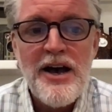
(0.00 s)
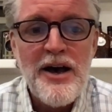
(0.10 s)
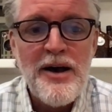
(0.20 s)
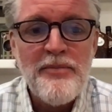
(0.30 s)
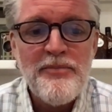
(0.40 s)

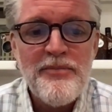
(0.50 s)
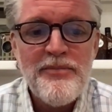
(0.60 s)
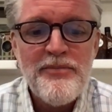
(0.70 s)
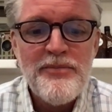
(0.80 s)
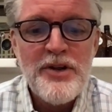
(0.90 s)

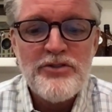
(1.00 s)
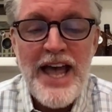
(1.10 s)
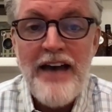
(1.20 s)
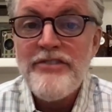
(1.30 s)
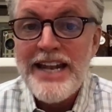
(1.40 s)
to
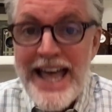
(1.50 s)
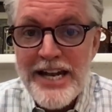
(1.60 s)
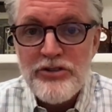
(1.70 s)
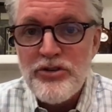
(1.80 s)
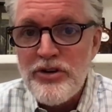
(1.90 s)
have that
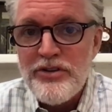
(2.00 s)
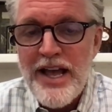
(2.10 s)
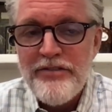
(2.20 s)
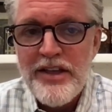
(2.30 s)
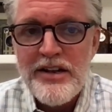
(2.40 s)
editor,
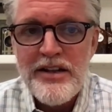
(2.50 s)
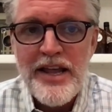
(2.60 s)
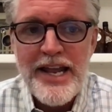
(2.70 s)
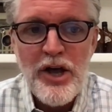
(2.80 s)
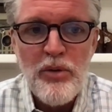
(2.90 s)
have
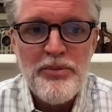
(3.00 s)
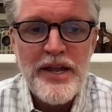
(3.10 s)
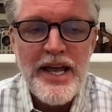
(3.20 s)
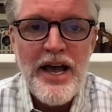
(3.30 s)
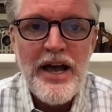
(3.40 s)
that help,
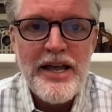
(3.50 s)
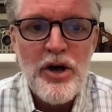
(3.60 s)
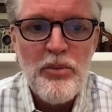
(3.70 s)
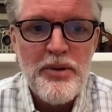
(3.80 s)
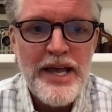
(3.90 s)
that AI
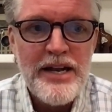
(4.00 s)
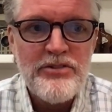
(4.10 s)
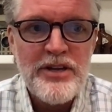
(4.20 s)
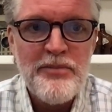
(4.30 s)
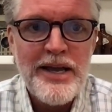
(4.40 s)
help
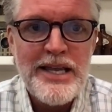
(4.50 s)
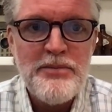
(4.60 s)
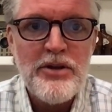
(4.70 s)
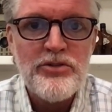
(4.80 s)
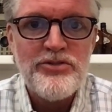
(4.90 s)
editing my
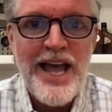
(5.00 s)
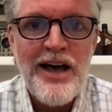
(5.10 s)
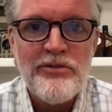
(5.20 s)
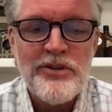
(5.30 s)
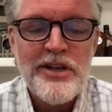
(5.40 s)
emails
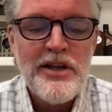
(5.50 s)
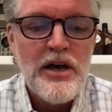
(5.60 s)
down